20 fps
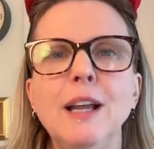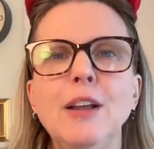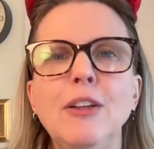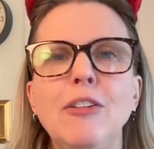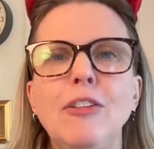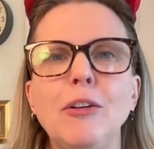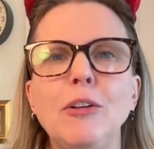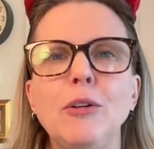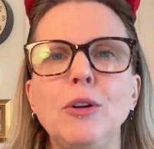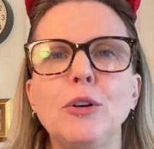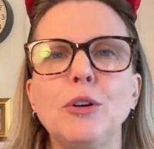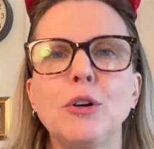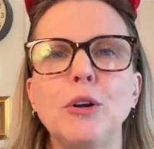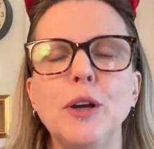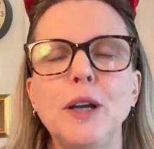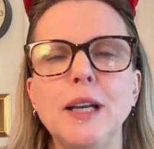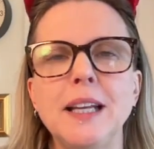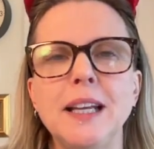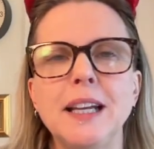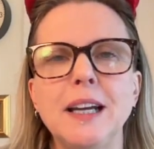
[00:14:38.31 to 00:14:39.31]
So you're
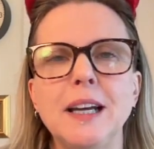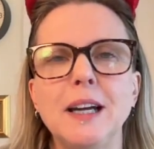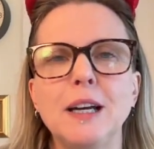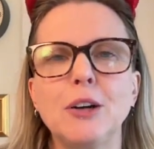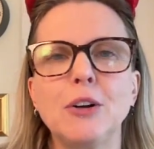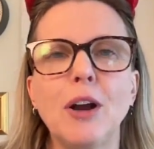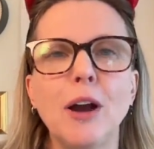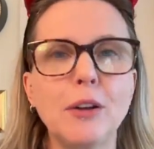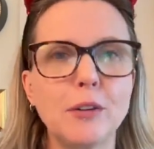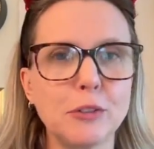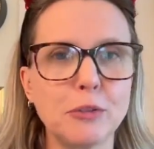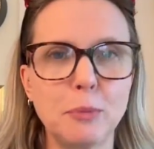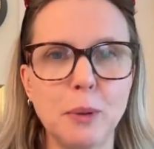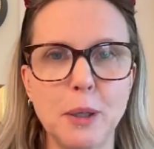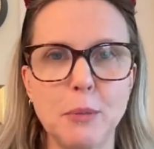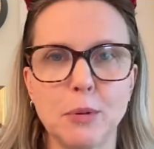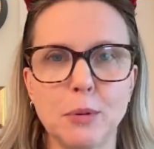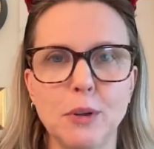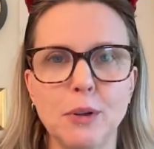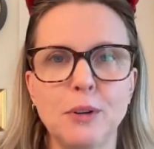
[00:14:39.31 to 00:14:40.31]
creating a crowd of
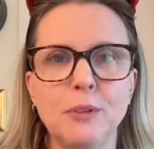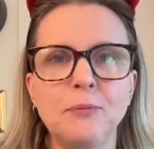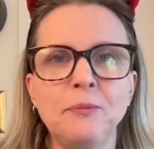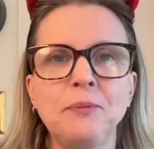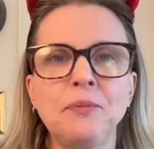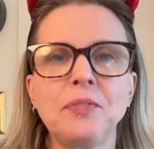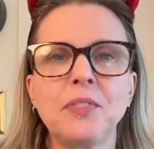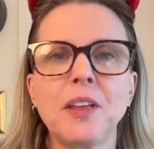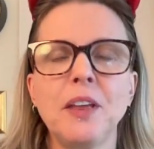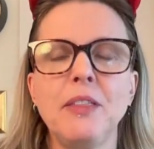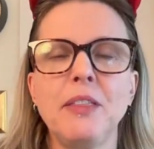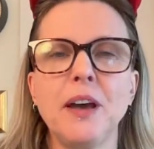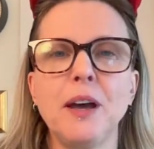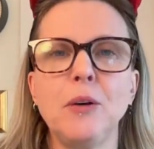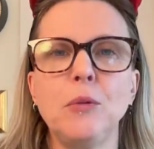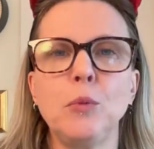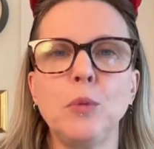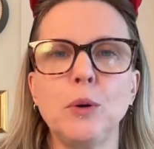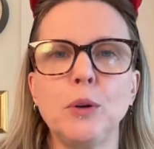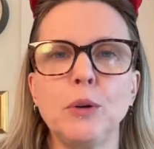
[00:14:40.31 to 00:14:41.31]
people
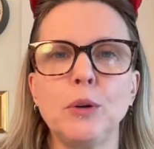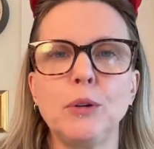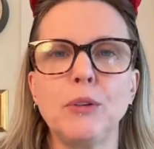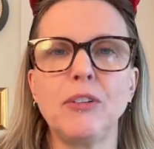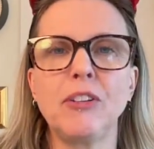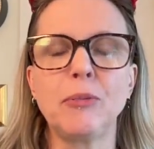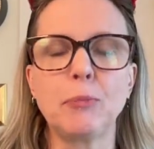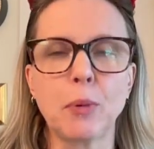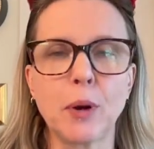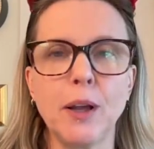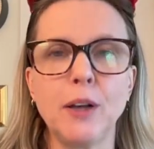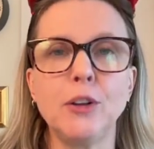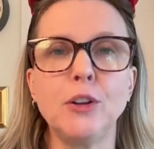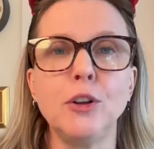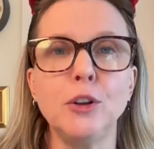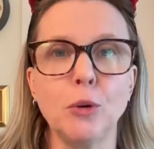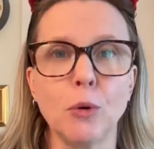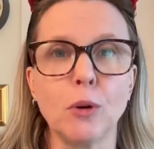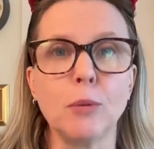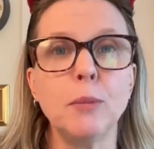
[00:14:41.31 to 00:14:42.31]
that will spread
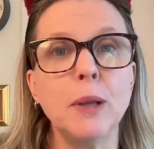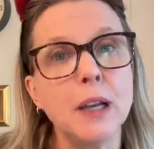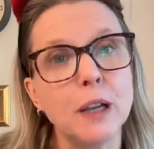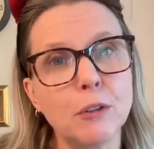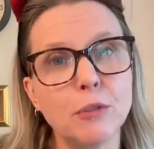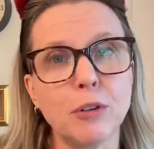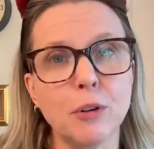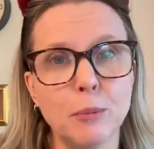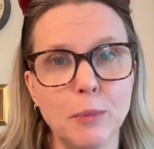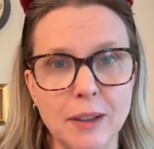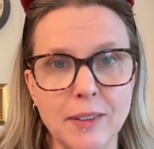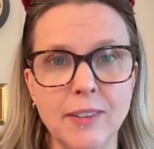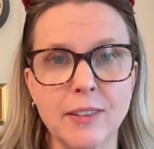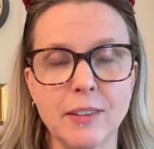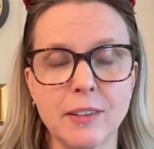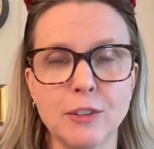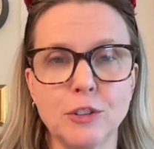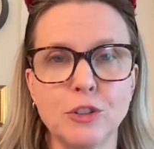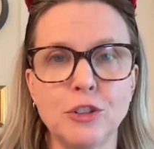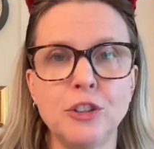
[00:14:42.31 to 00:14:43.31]
your meaningful
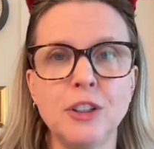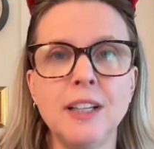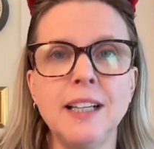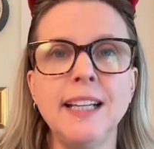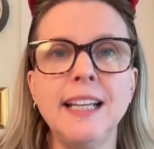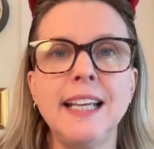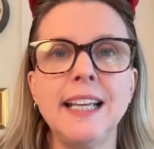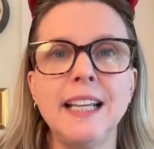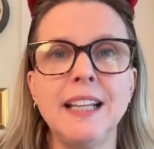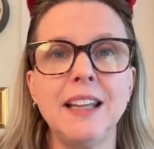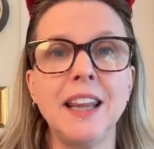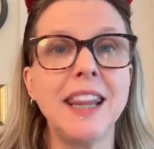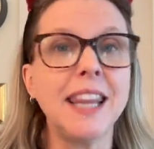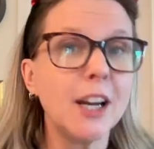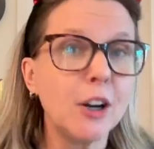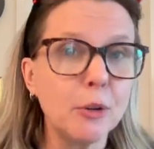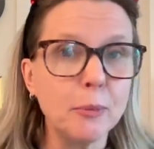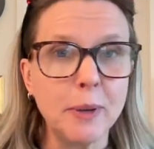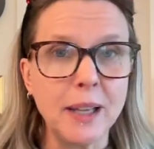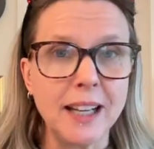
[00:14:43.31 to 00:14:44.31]
message in
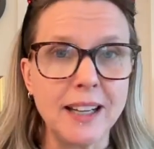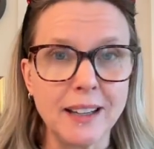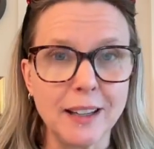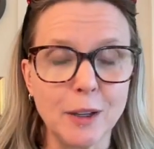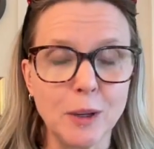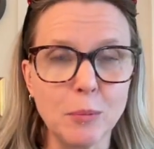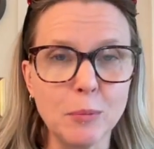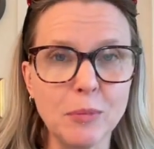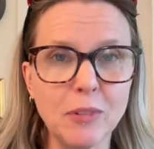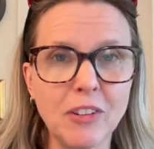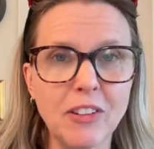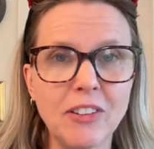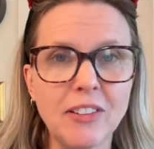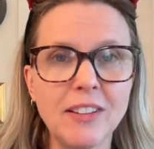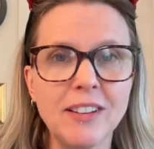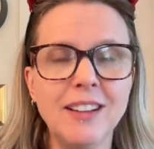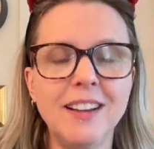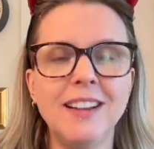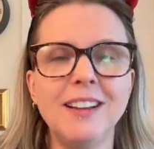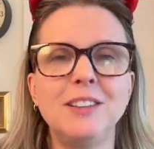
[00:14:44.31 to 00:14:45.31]
their mediums
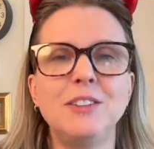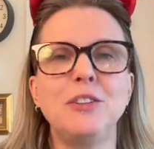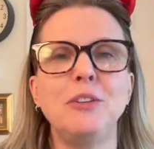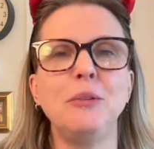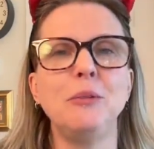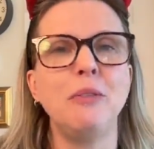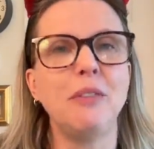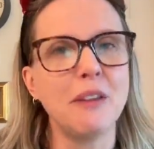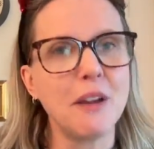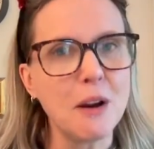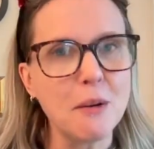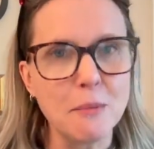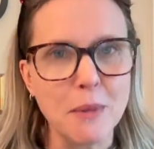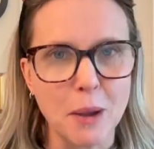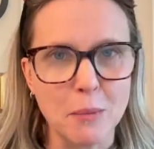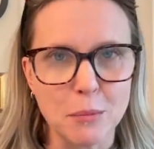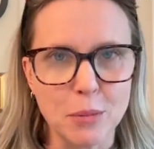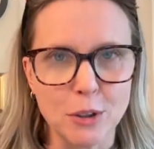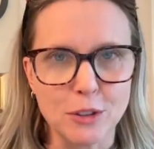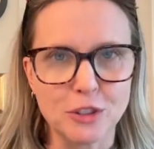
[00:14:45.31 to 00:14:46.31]
to their
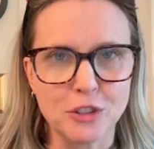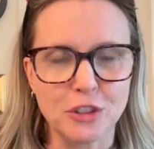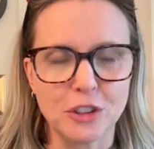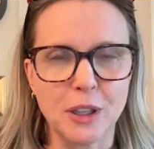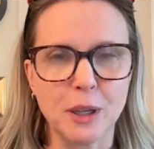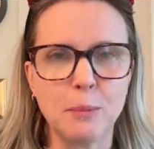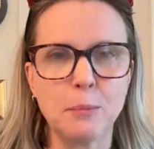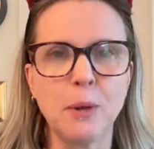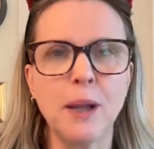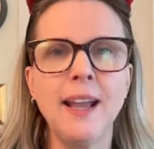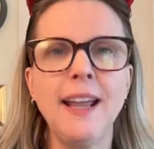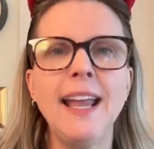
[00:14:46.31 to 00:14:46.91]
membership,